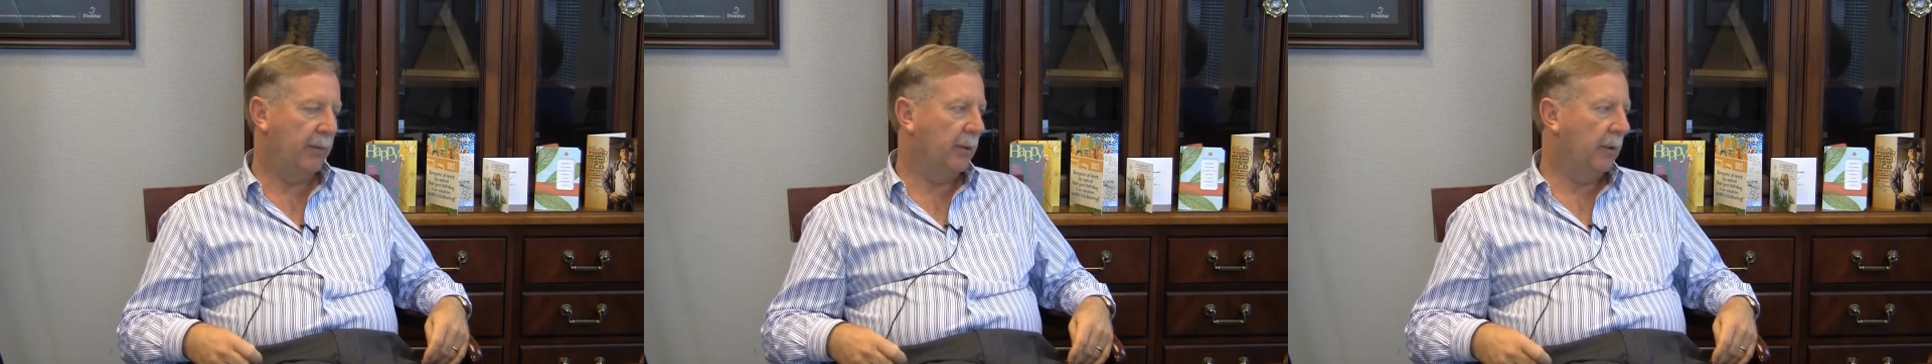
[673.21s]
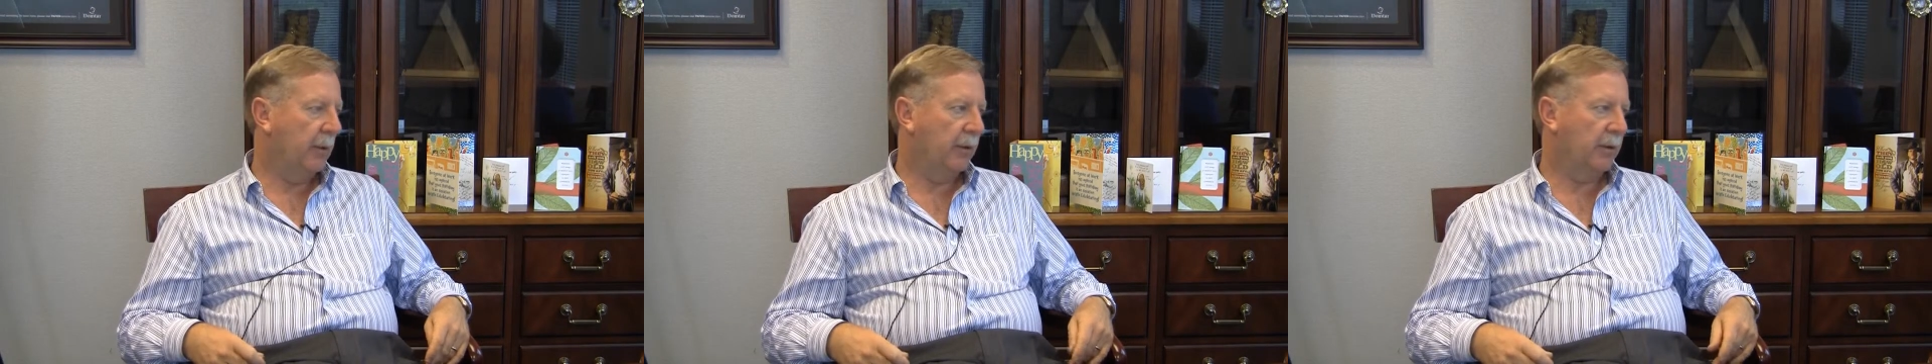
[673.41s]

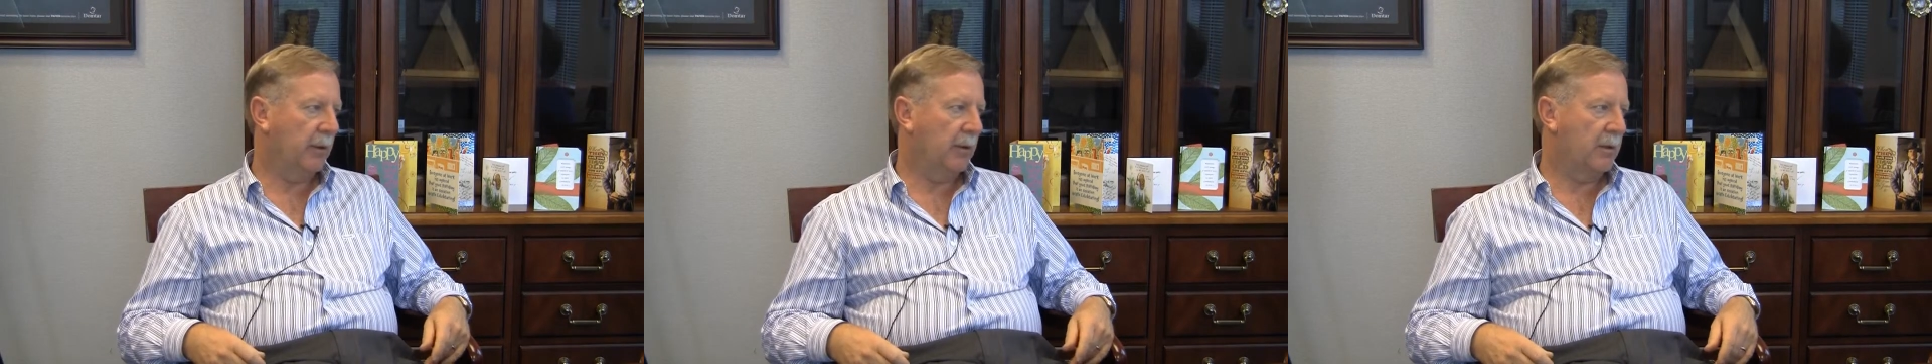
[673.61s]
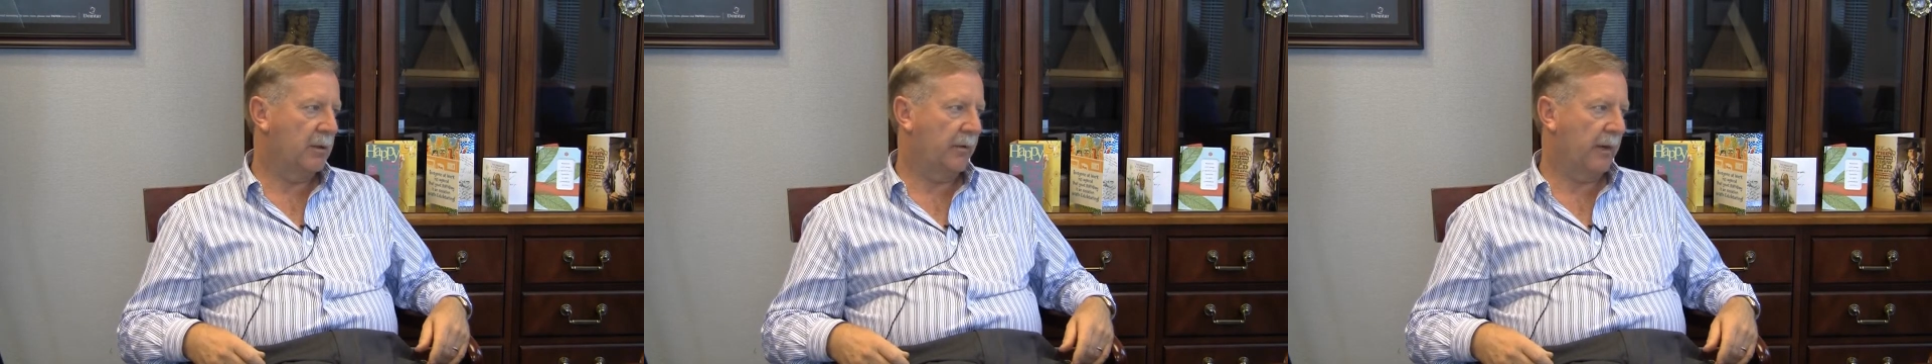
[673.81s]
million
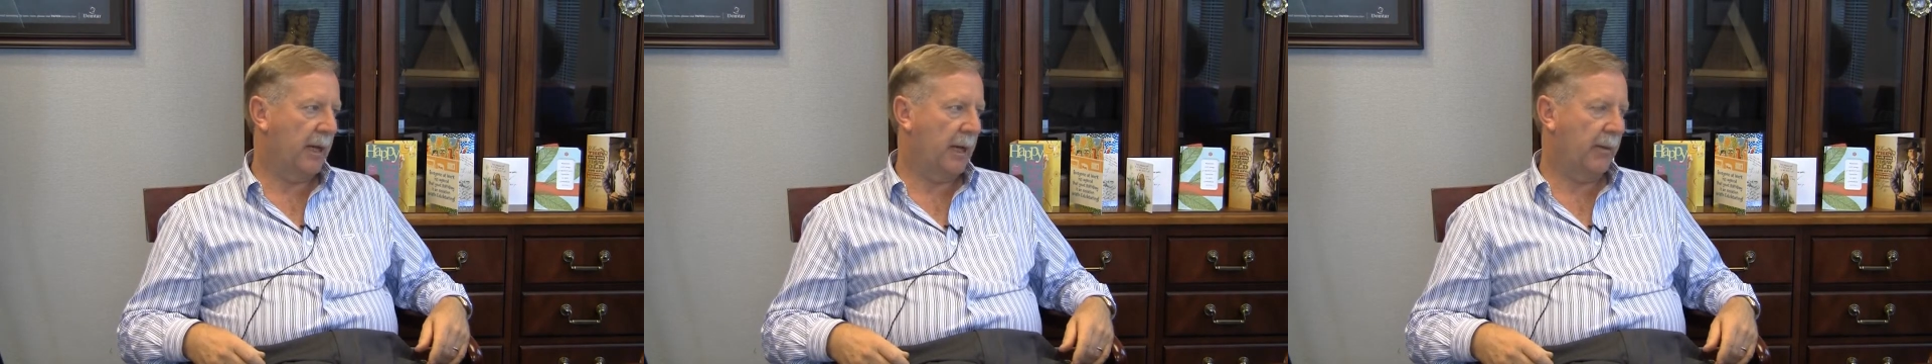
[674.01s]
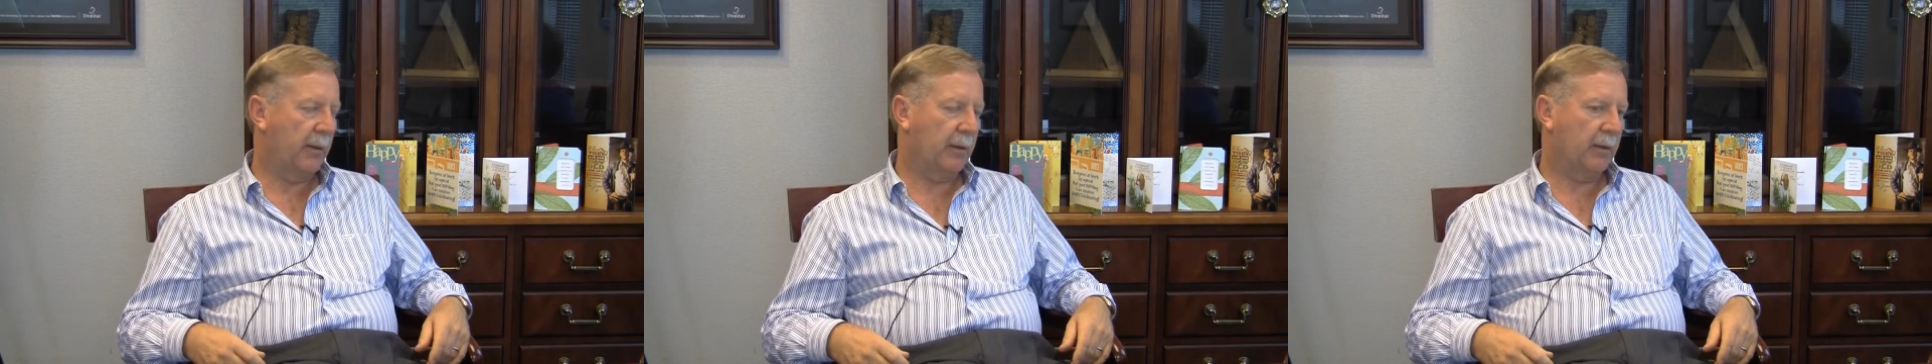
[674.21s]
of
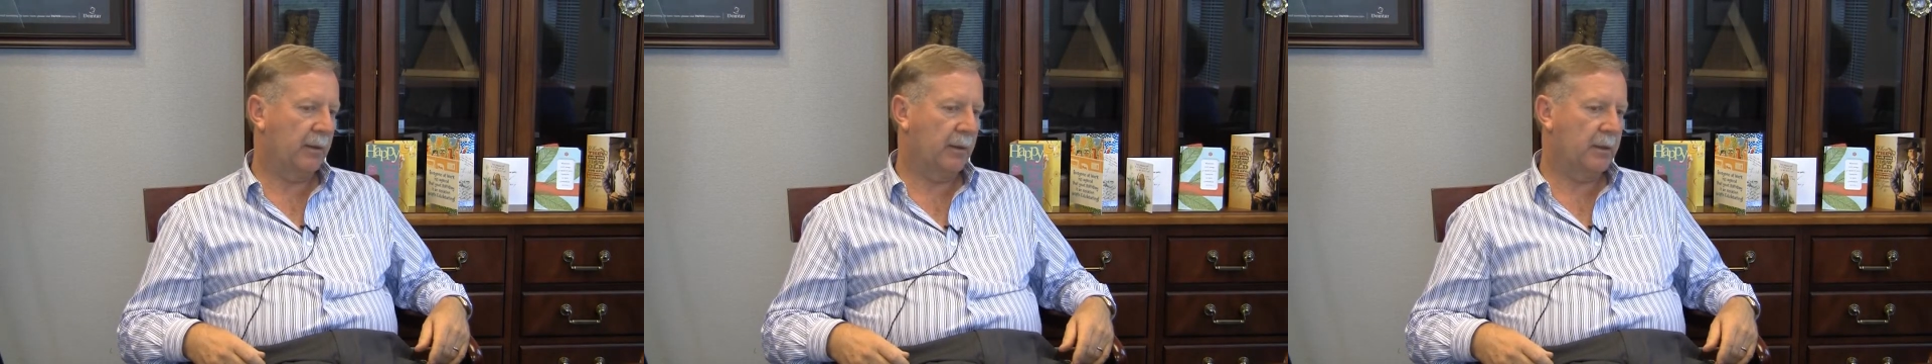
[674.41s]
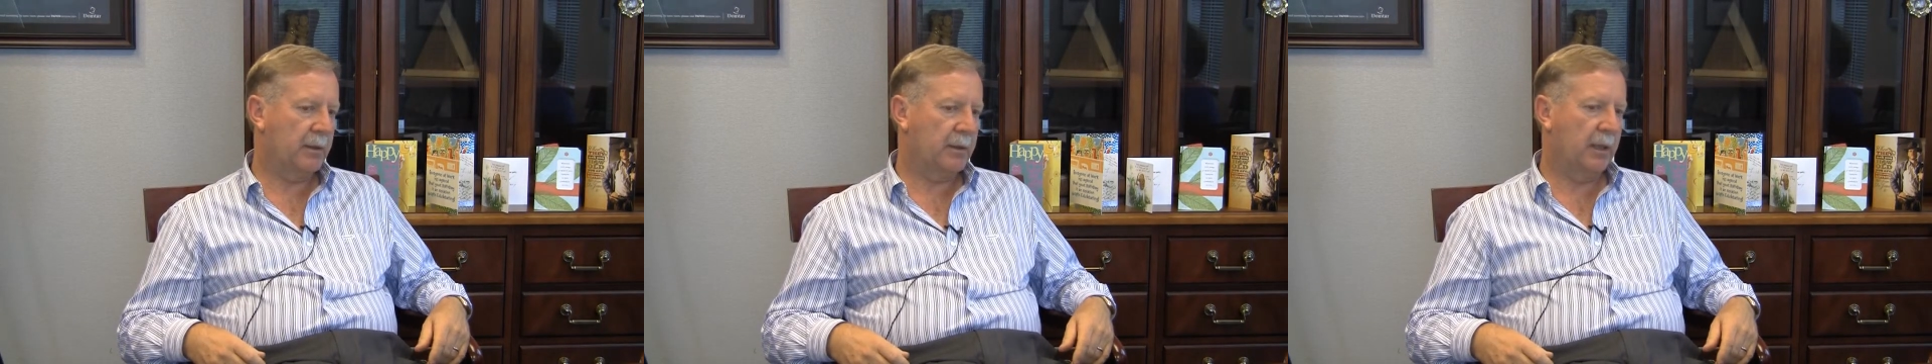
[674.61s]
capital.
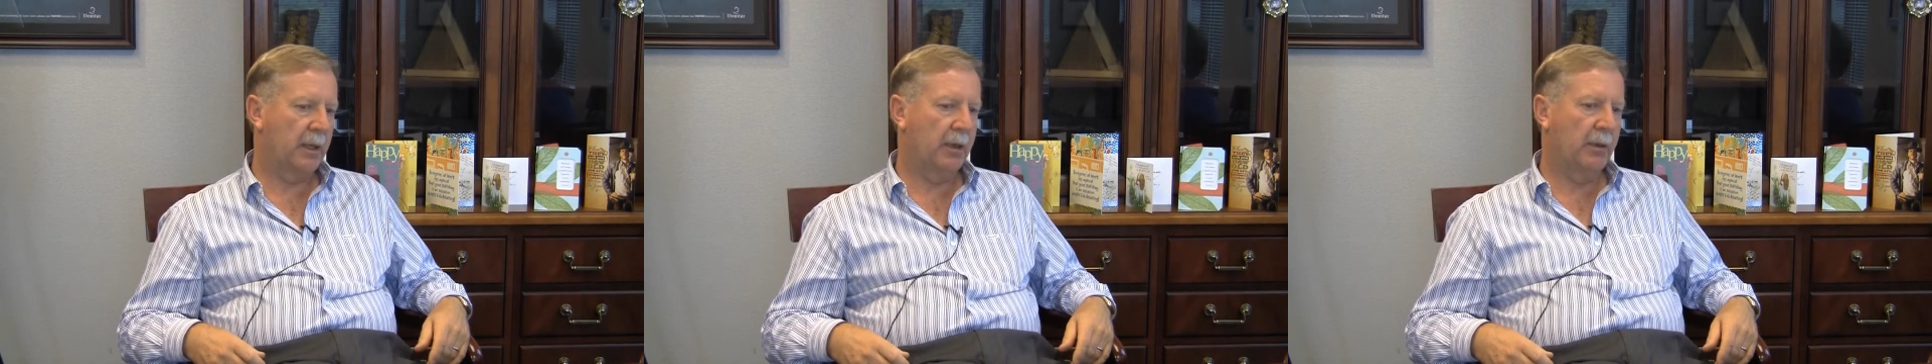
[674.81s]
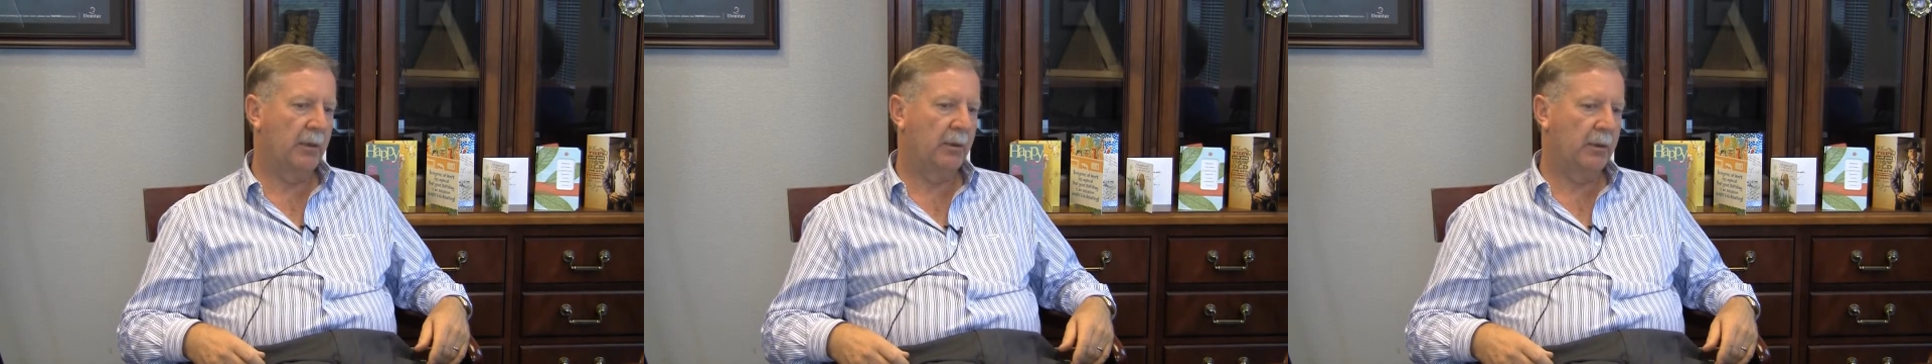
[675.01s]

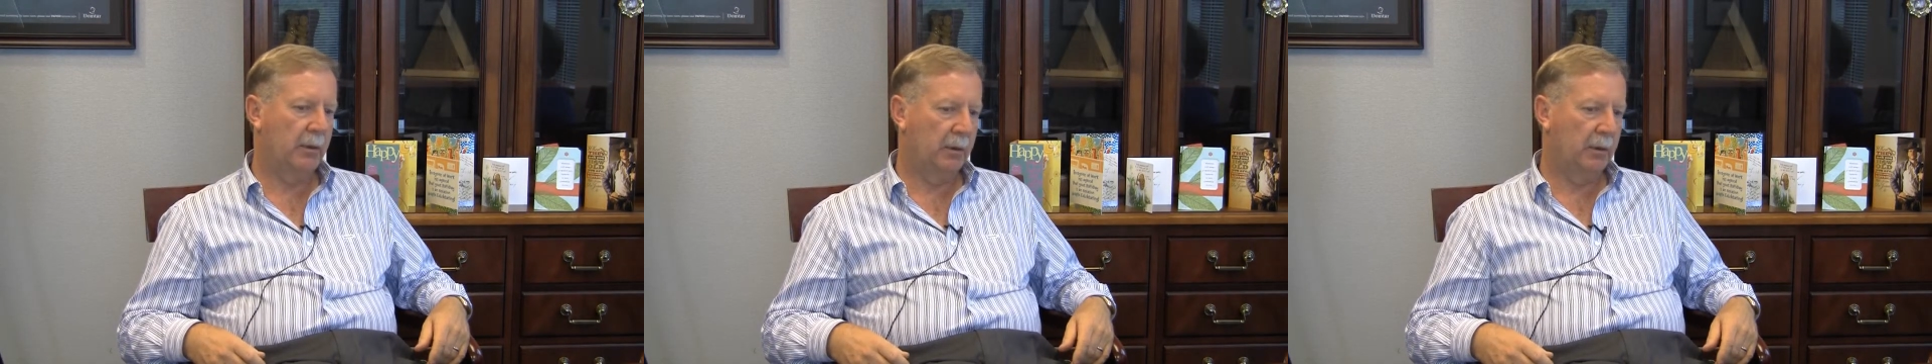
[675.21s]
So